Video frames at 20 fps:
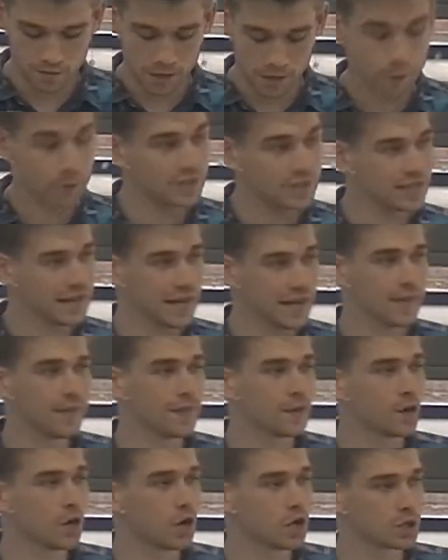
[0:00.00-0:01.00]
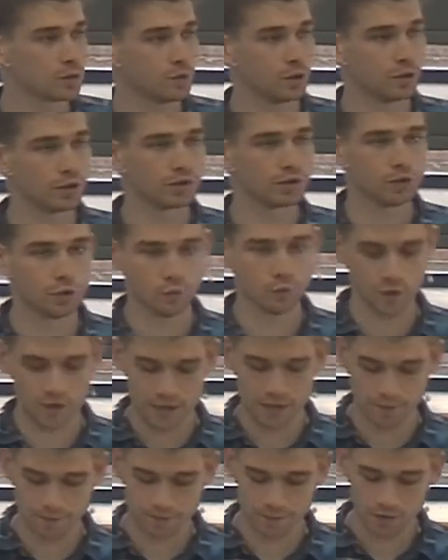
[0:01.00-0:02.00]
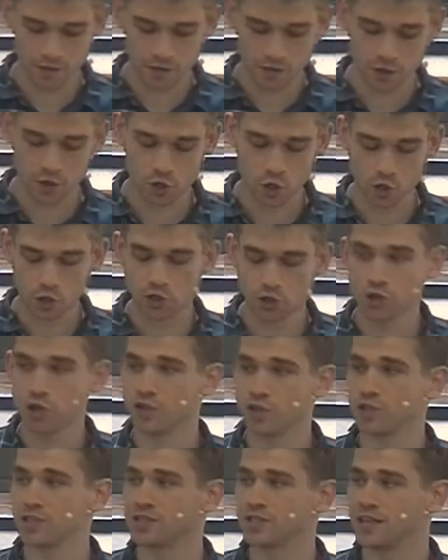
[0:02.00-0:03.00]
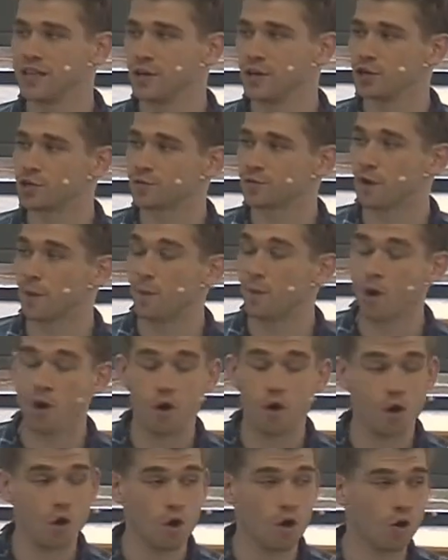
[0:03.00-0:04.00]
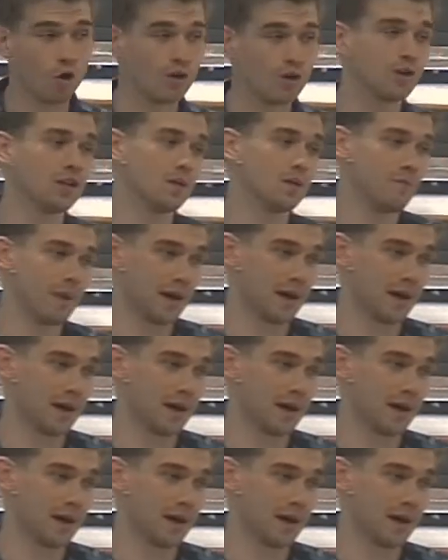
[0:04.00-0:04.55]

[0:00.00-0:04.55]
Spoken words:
And we see it in the gospel, don't we? God chooses sinners from all